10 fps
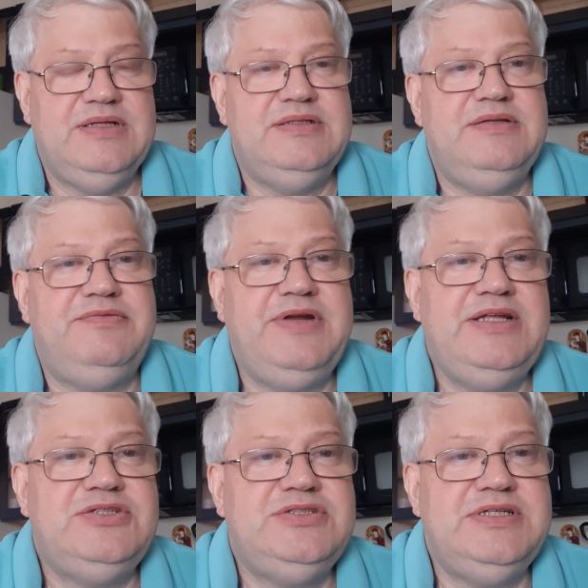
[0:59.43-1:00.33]
the
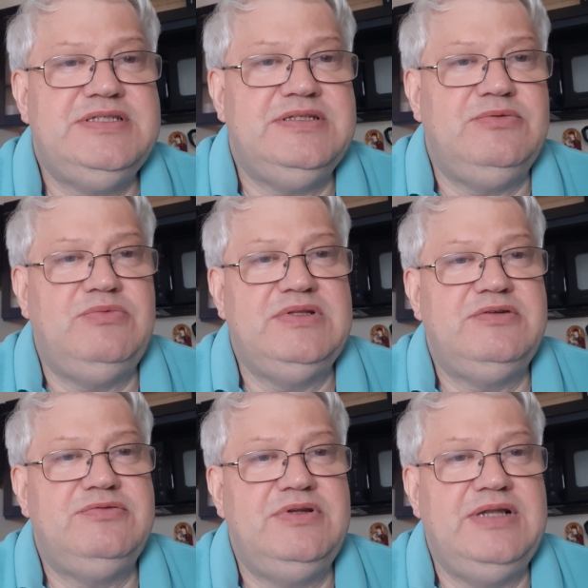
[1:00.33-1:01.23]
French is a
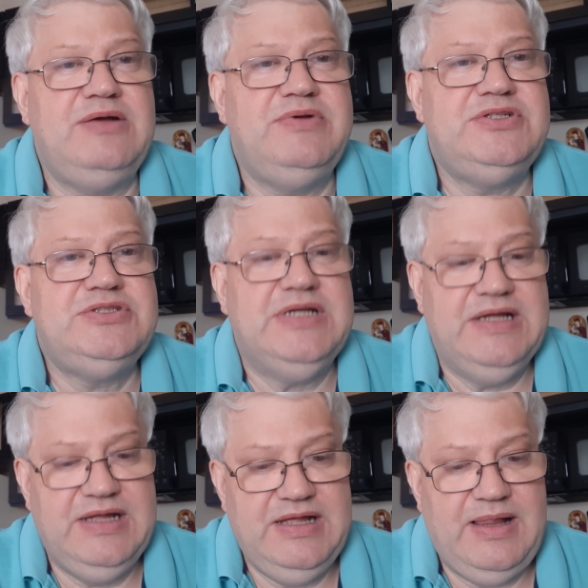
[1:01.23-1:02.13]
wonderful language,
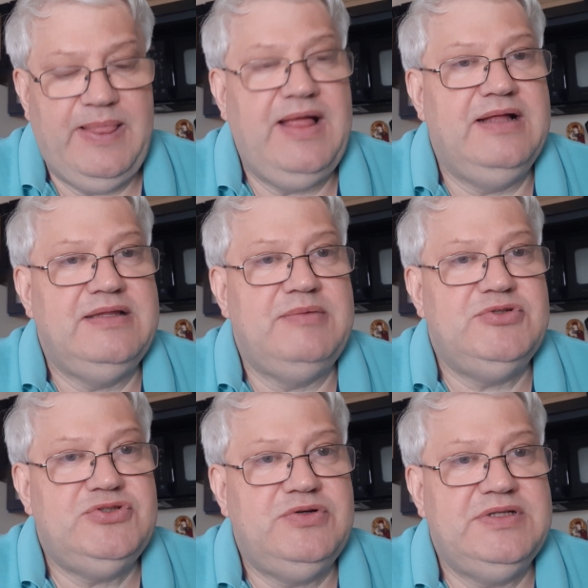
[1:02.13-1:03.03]
and I'm
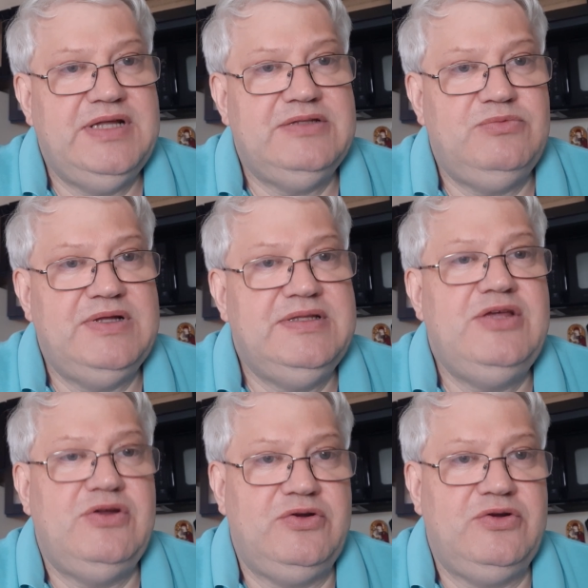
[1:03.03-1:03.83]
sure that one day you're